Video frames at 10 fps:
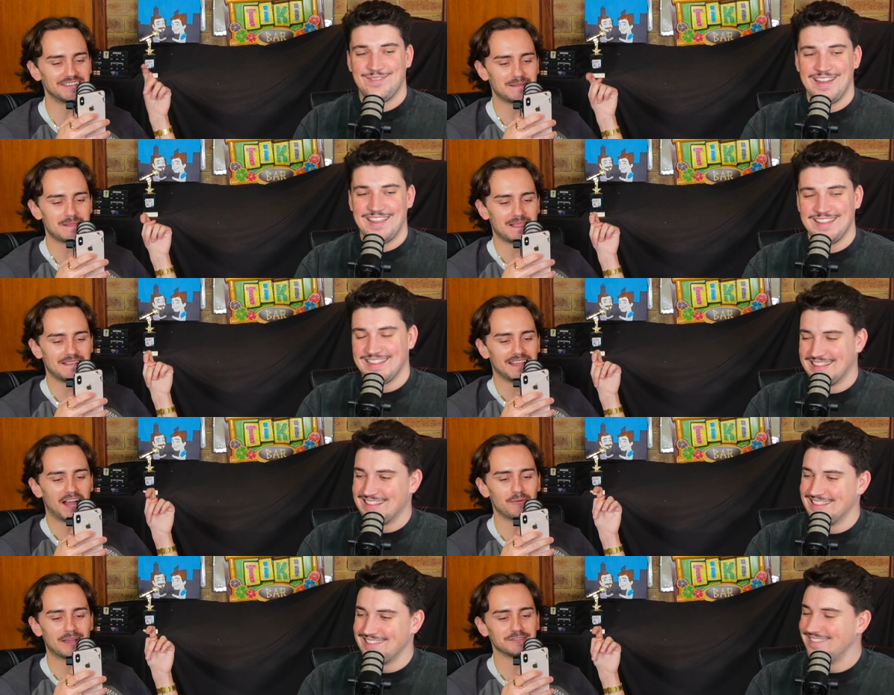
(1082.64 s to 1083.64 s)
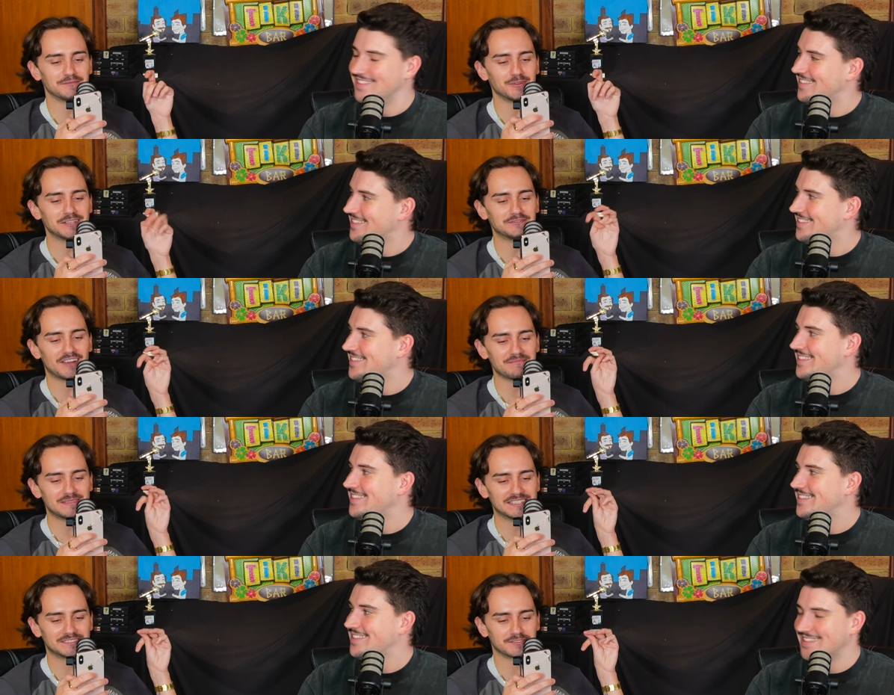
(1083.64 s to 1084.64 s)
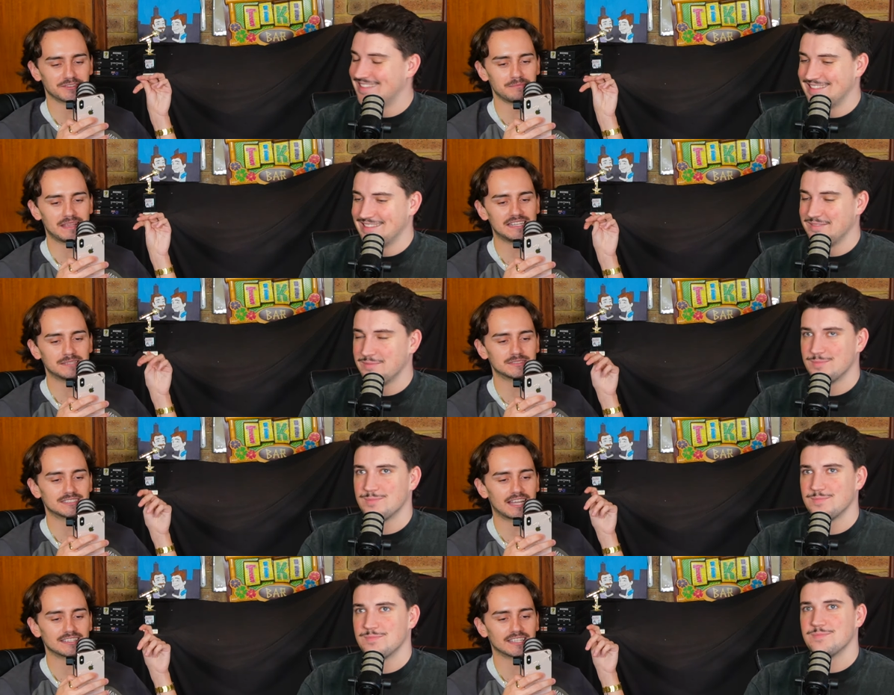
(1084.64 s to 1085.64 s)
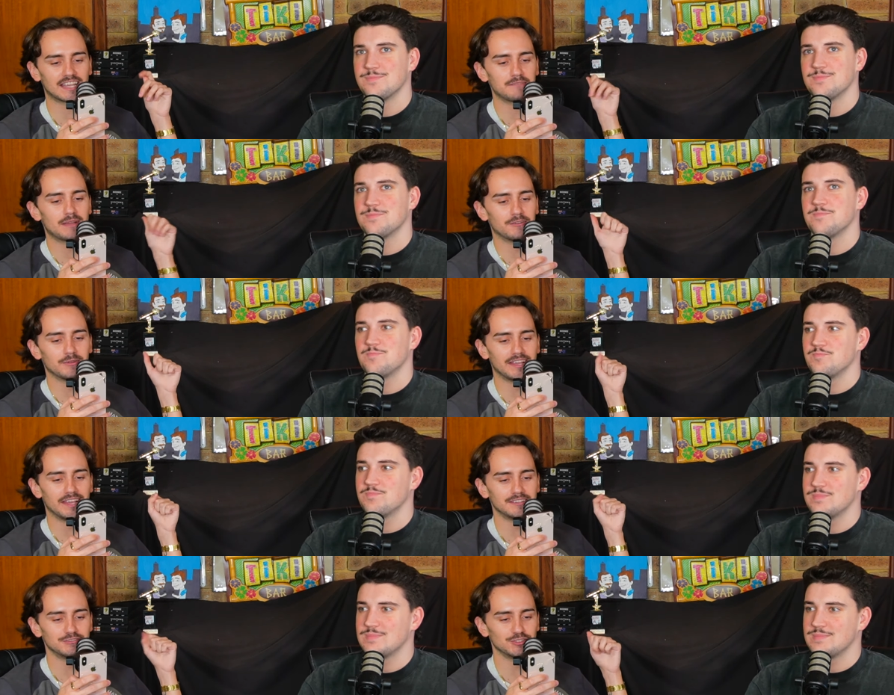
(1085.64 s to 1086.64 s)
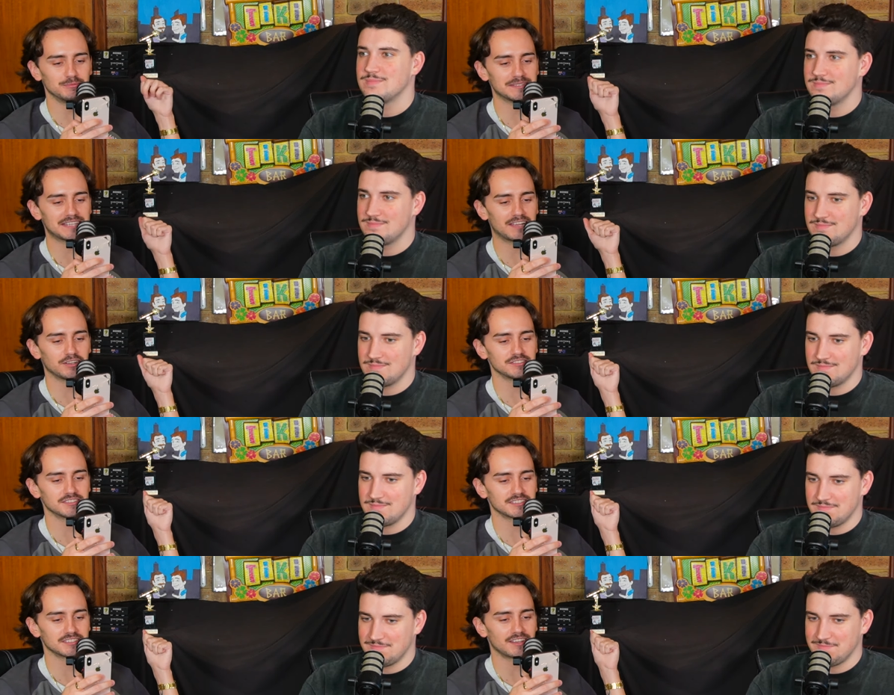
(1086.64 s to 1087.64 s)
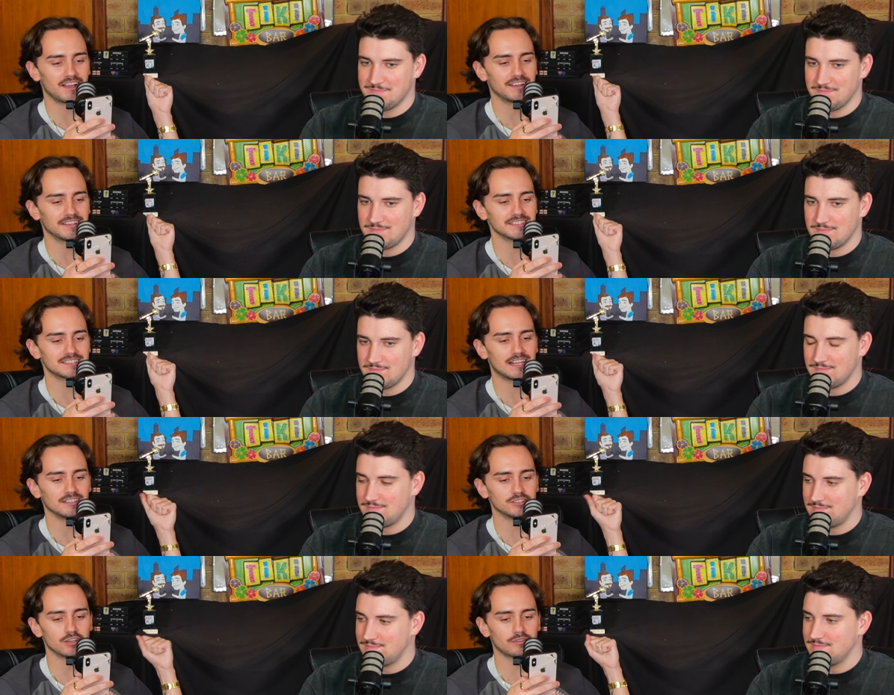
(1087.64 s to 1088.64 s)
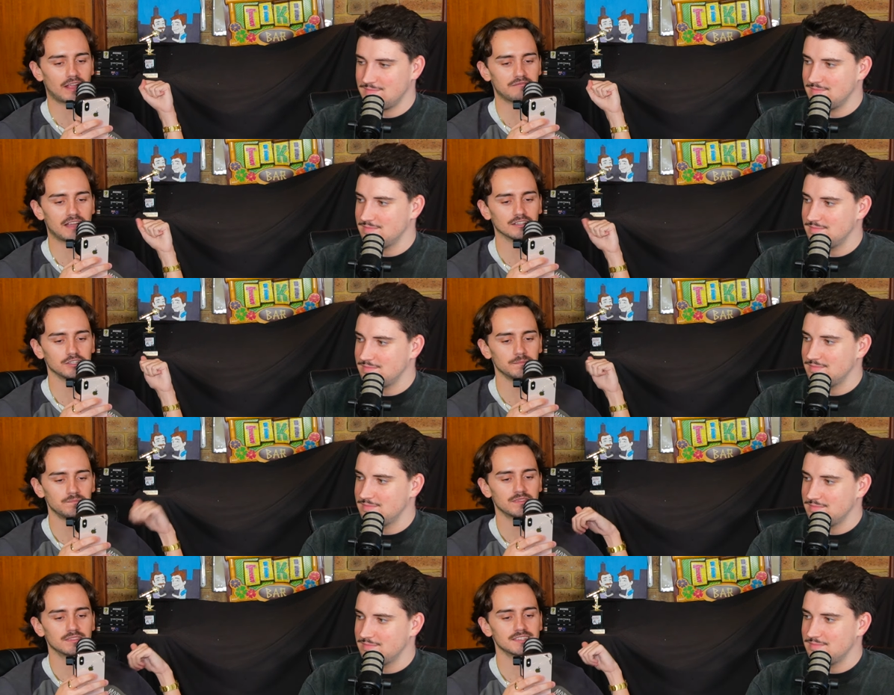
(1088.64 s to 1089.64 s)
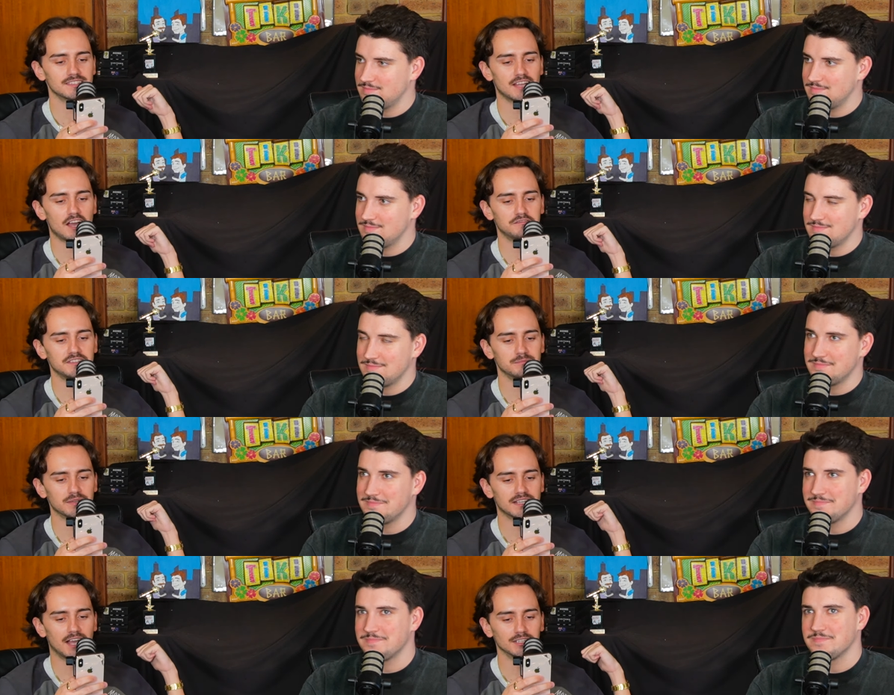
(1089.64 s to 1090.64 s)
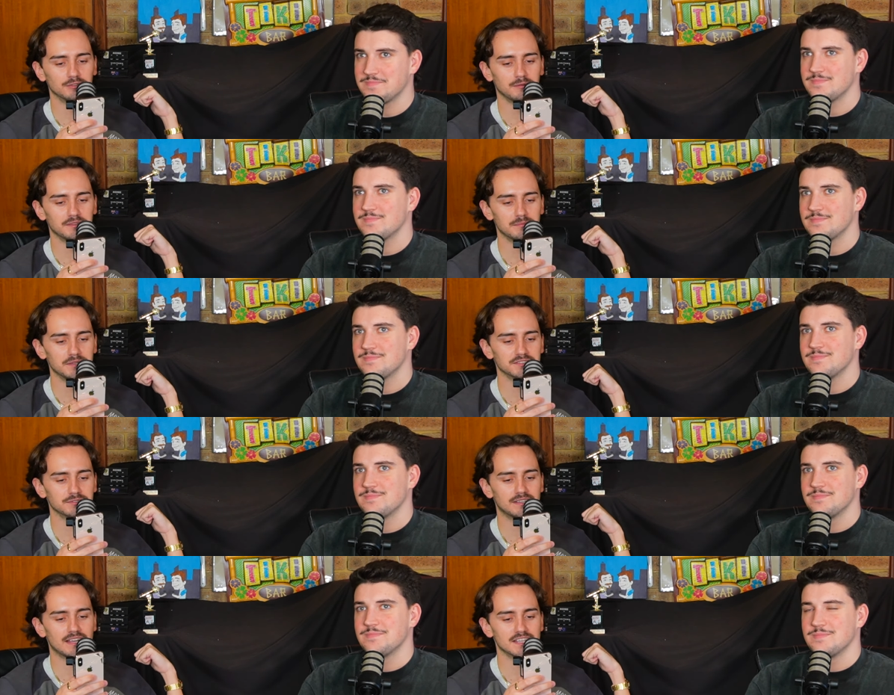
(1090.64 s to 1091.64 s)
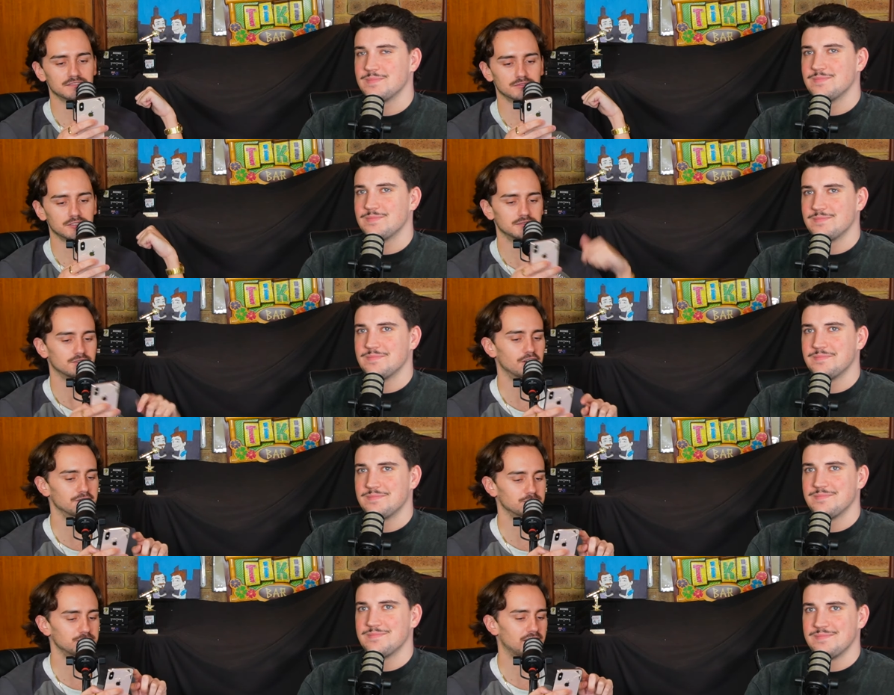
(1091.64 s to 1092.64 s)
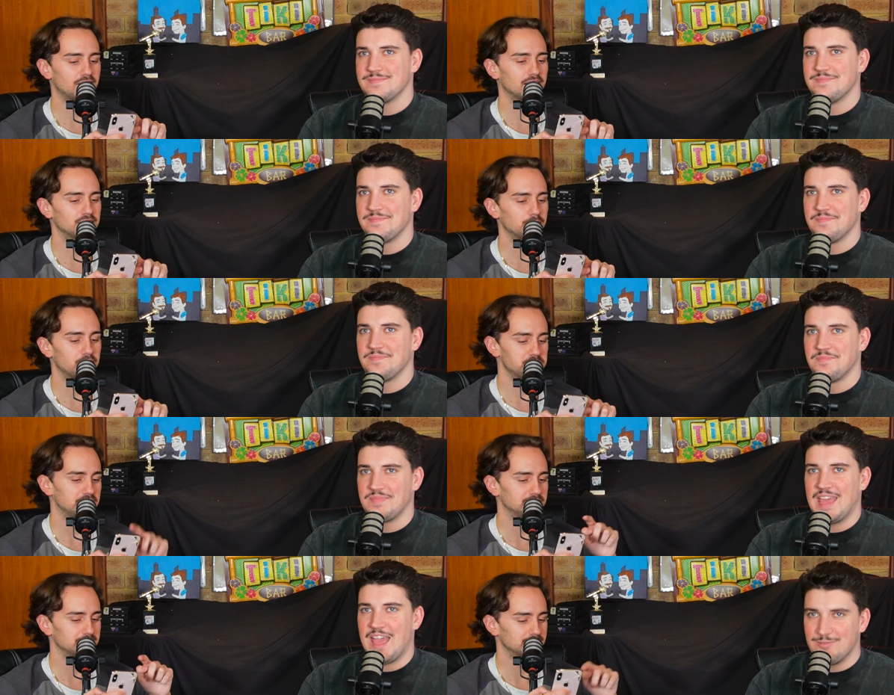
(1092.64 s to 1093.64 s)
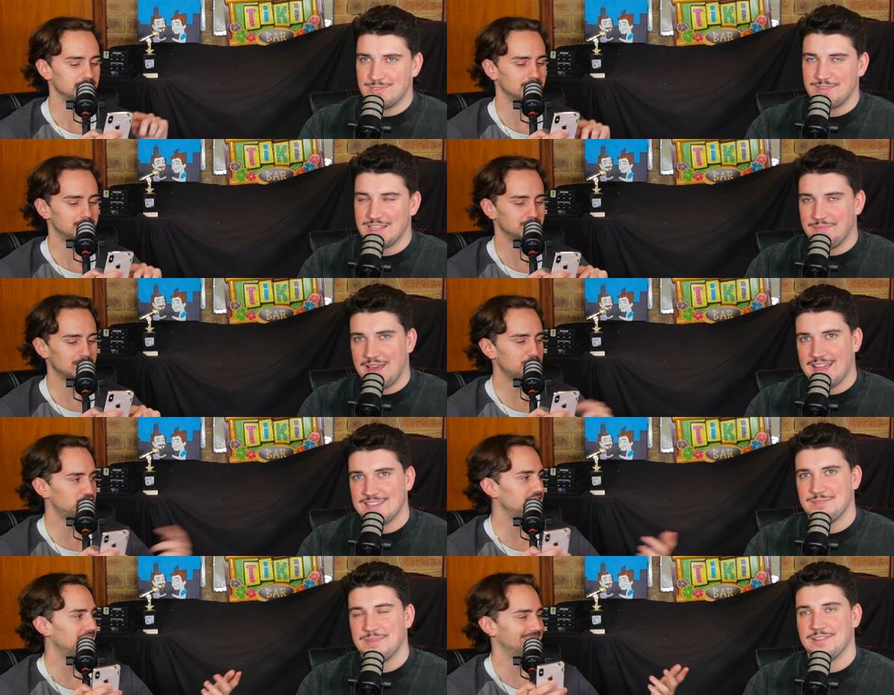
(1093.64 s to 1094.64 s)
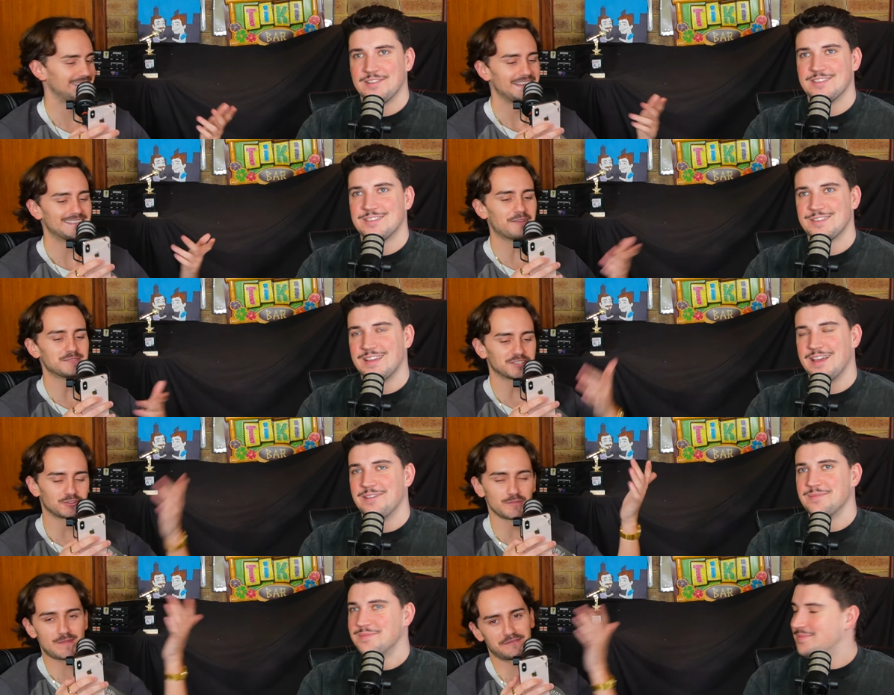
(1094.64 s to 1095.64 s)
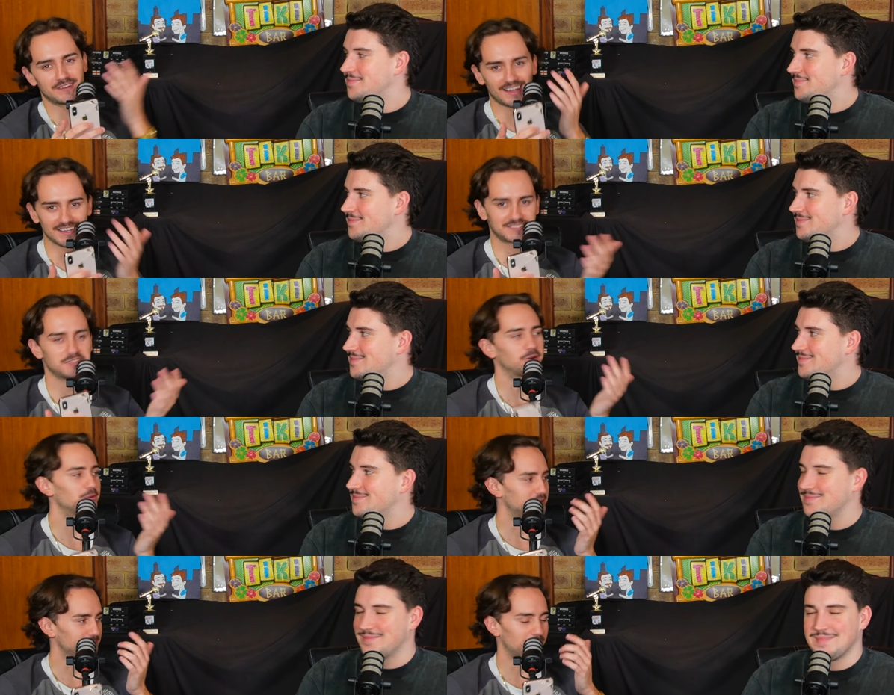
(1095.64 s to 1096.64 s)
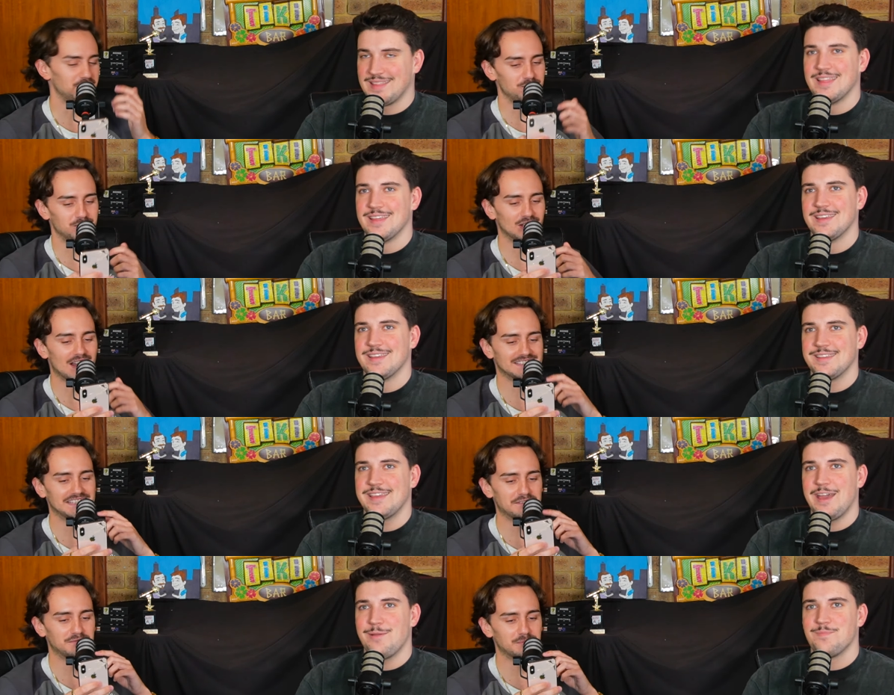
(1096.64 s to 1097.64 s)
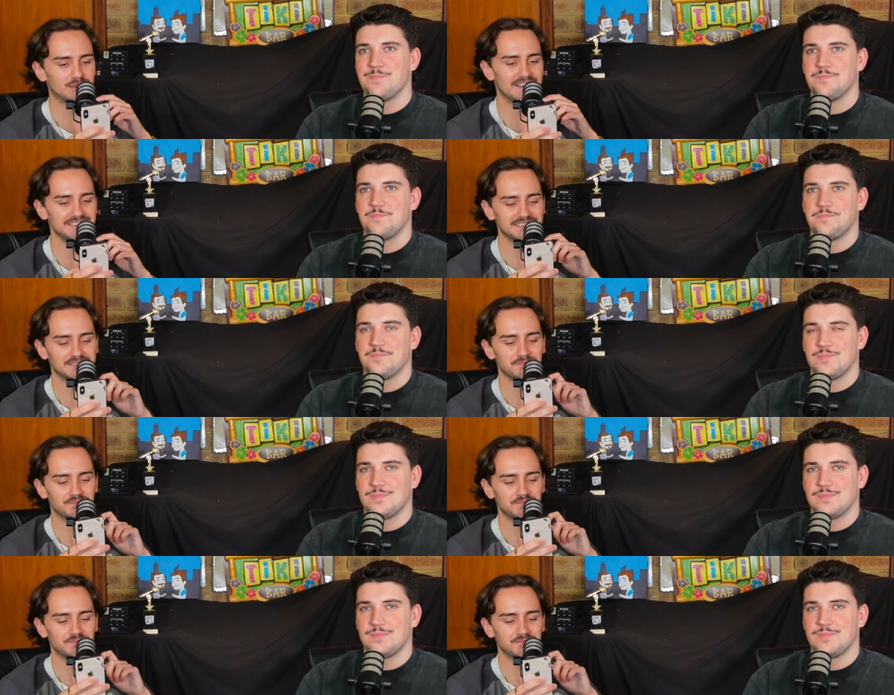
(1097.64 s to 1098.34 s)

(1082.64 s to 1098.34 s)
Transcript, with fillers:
Speaker 1: it. Funny. I waited 45 minutes for a medium steak that came out rare, two potatoes as the side, and the salad. Not great value. The staff didn't bring cutlery with the meal, so we had to ask for it. Overall, very underwhelming. Yeah, it was really bad. That was shit. honest. That was yeah. a group effort. I asked you all what you would like to yeah. give the place.